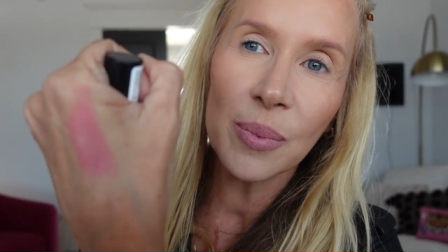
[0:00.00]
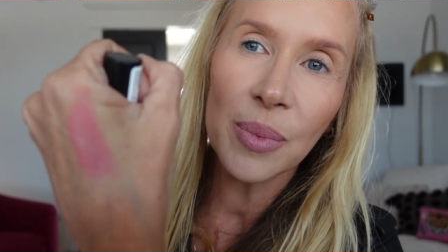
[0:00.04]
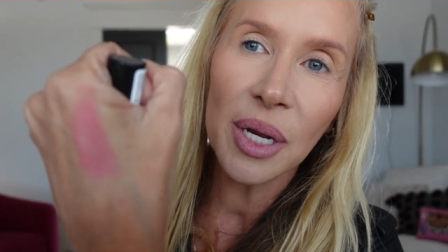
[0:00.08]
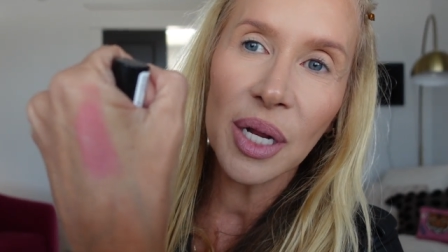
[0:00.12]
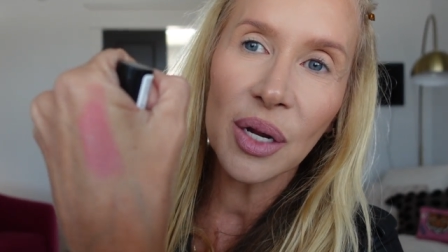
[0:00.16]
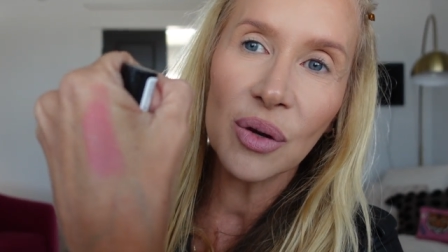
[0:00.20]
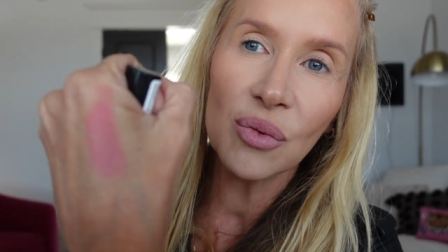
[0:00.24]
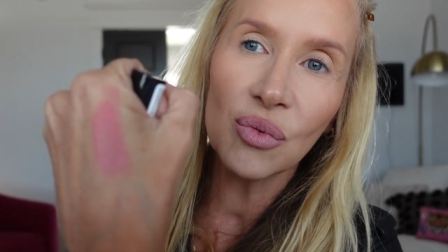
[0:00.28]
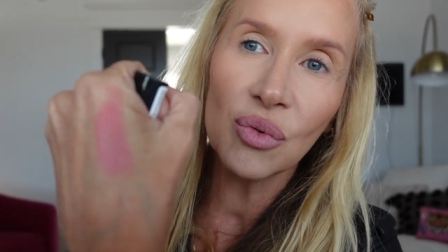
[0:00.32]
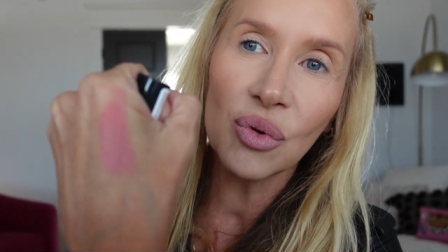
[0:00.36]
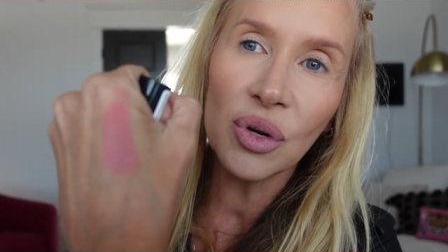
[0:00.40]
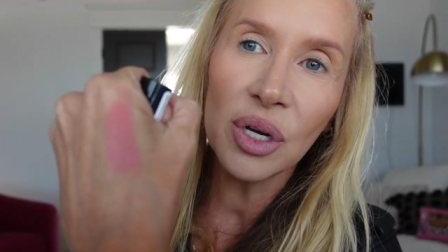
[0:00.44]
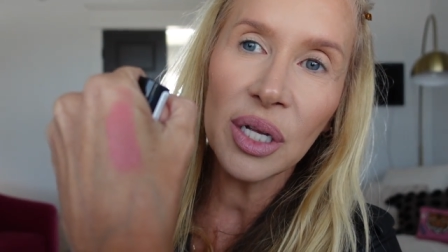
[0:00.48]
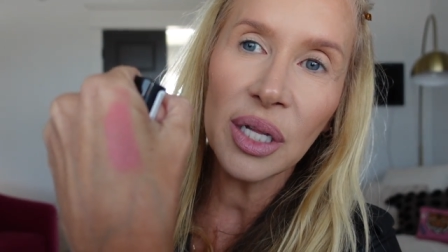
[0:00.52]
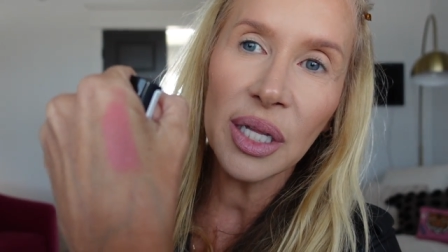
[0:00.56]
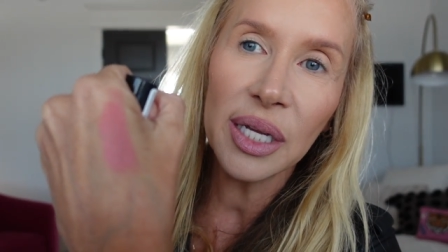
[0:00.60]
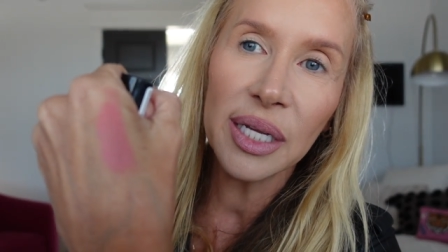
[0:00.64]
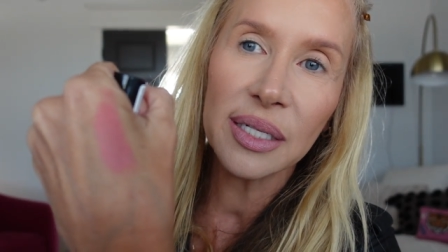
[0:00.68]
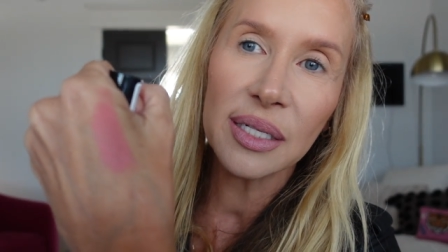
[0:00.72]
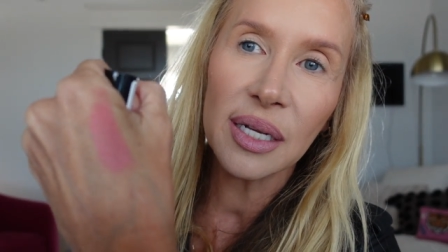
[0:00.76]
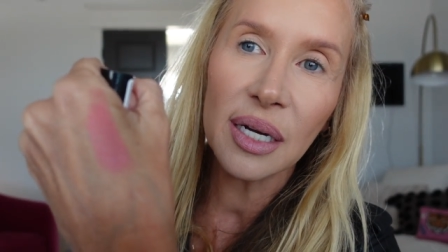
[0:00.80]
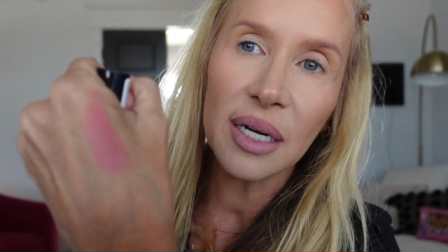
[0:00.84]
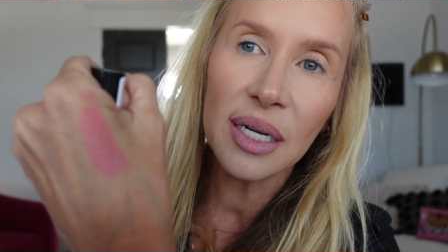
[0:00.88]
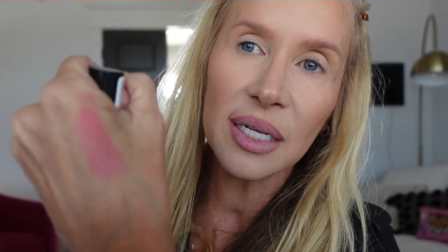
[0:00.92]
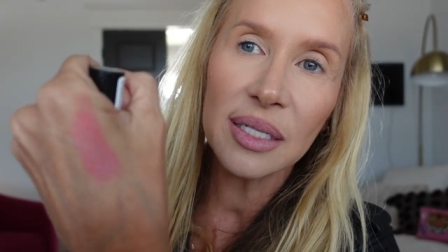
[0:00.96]
but it really
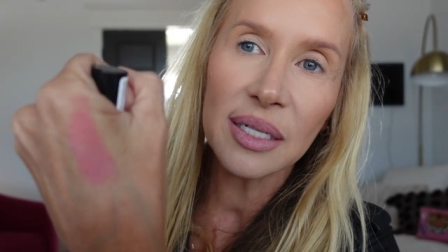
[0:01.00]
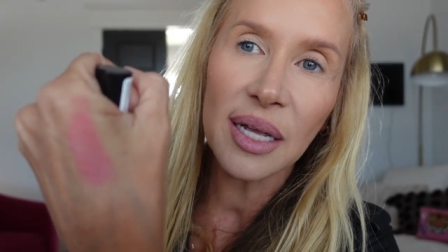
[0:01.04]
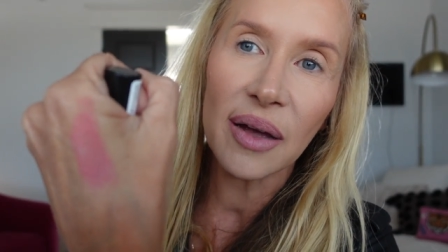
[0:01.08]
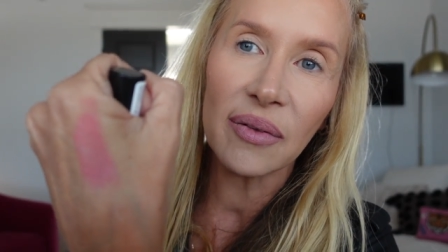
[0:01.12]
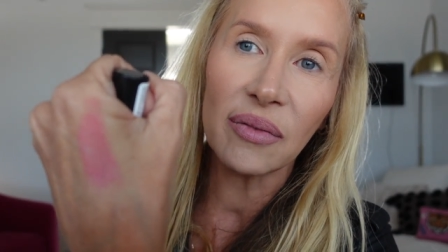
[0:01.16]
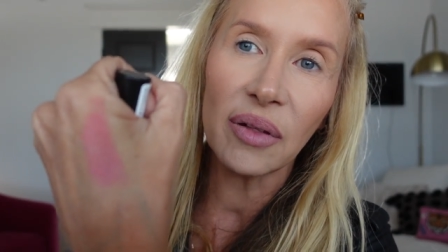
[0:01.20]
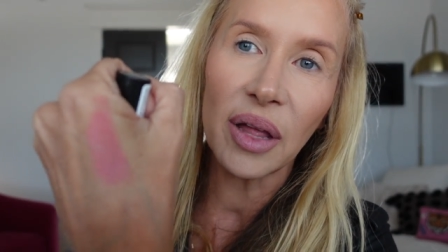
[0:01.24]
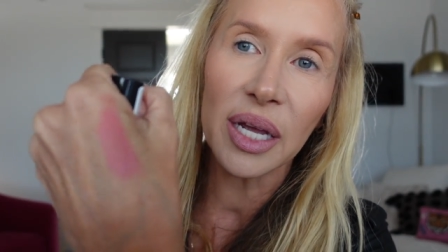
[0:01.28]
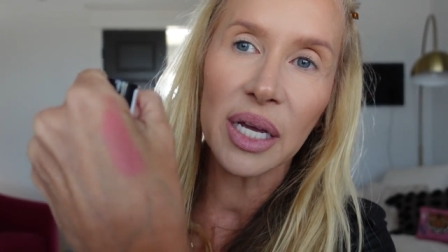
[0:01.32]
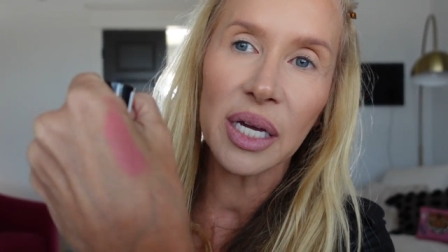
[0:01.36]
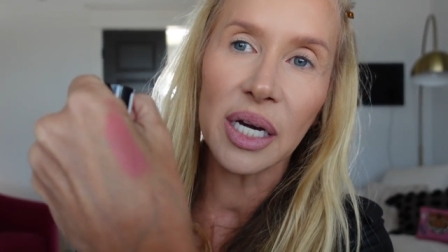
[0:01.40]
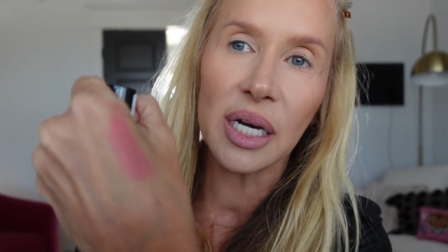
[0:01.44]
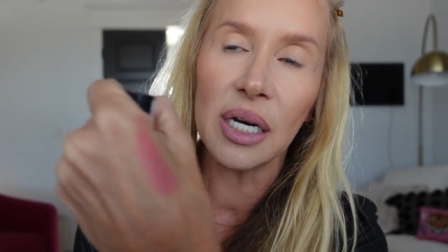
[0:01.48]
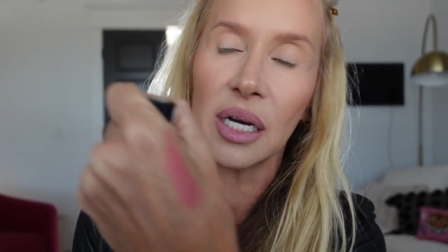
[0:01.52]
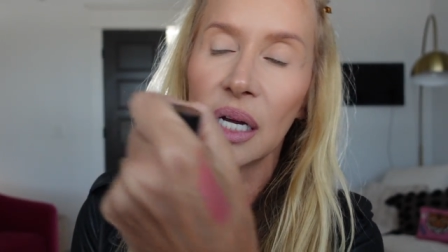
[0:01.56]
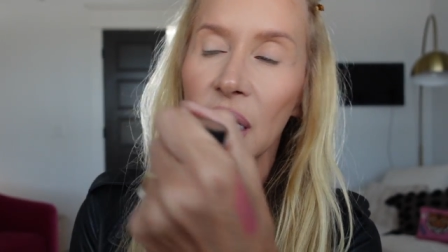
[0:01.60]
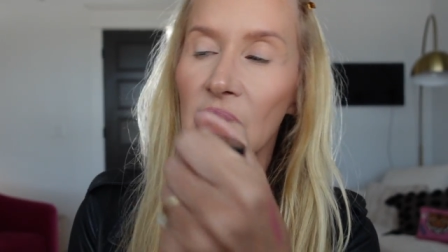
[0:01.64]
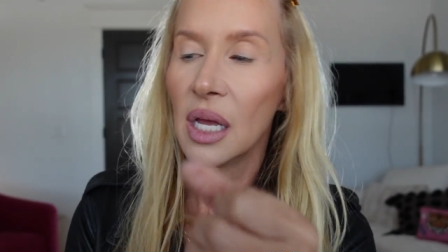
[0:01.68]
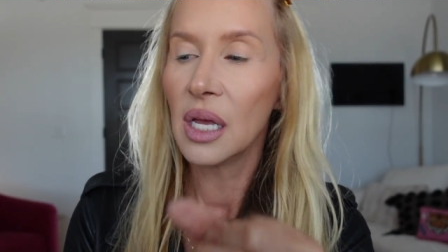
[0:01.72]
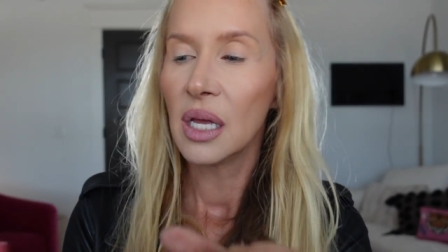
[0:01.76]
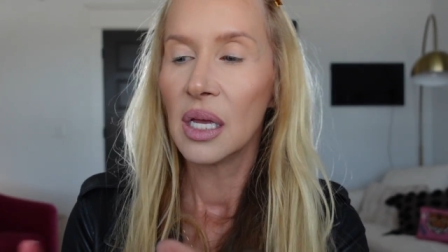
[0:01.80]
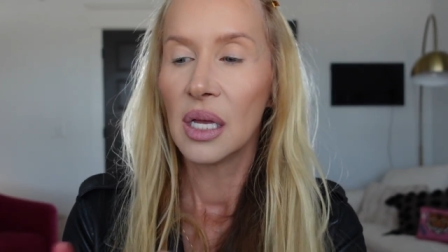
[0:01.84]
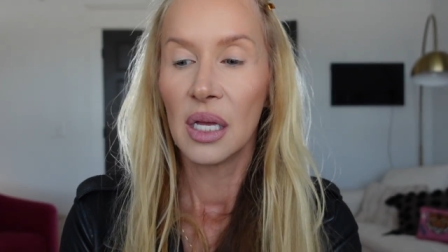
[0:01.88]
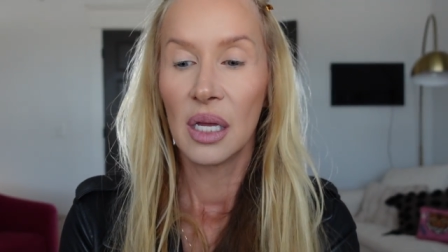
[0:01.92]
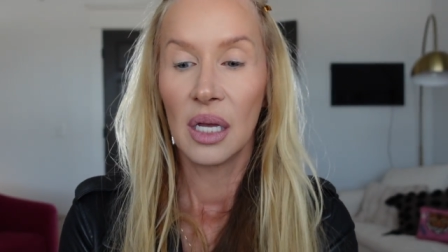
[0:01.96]
does have like a,
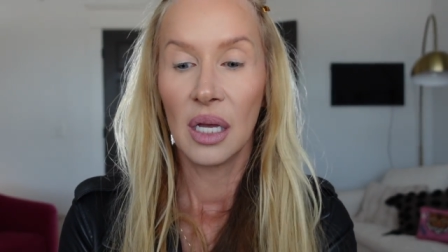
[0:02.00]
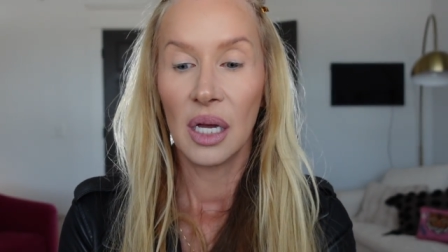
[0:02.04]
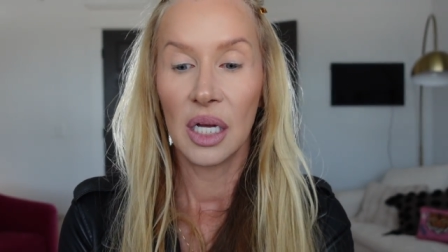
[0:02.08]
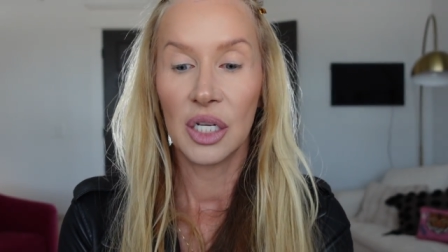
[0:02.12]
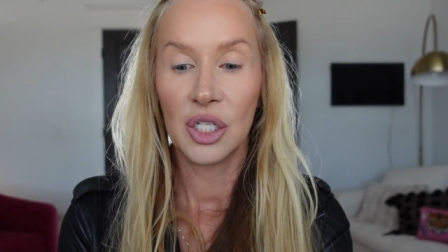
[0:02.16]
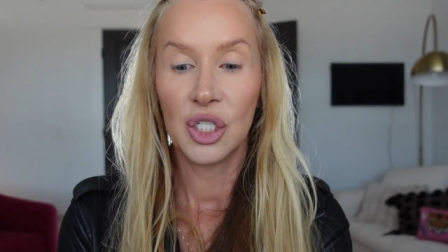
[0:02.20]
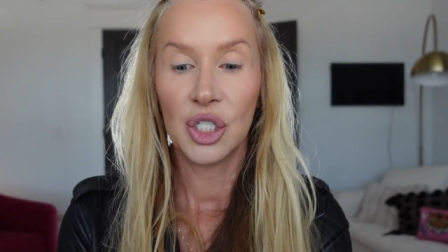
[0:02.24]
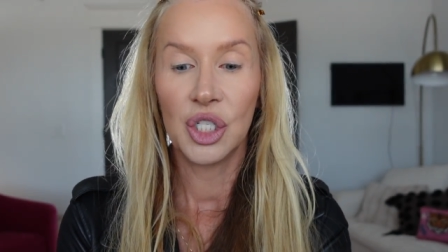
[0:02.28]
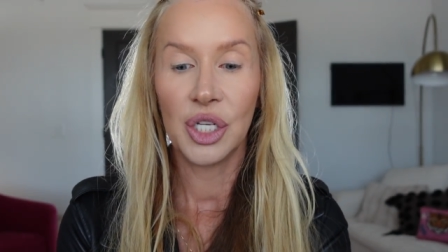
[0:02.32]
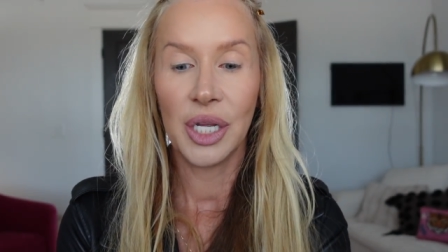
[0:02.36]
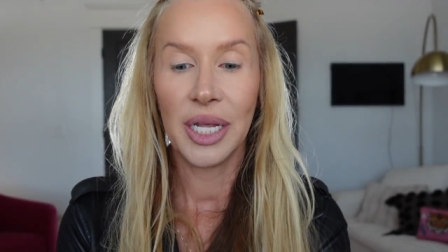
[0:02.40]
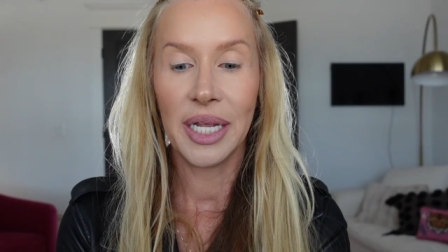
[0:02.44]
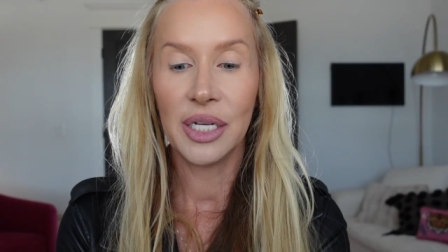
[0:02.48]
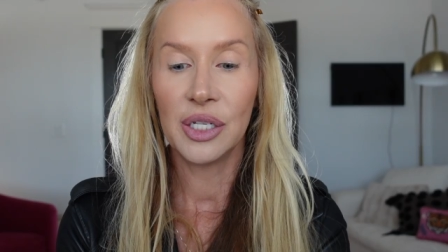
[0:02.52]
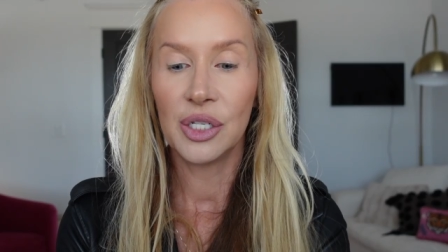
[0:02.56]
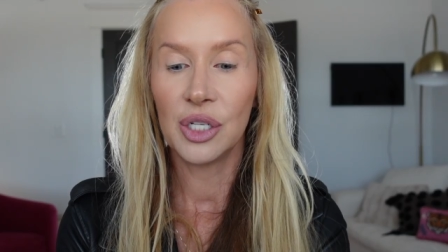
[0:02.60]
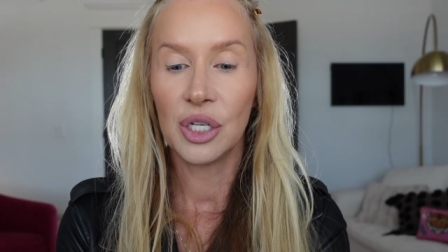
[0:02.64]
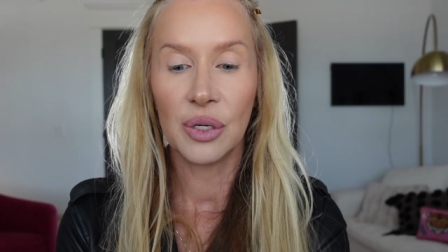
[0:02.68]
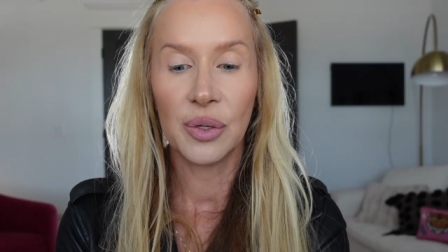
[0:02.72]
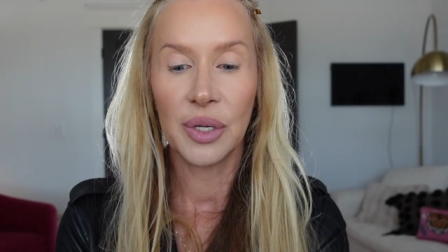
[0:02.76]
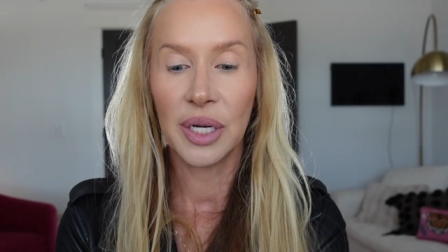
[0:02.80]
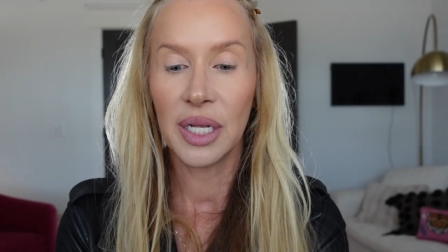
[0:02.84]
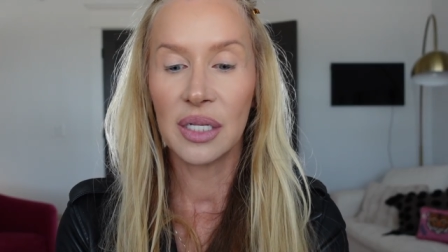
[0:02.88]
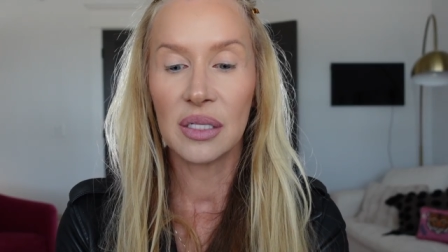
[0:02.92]
a sheen to it.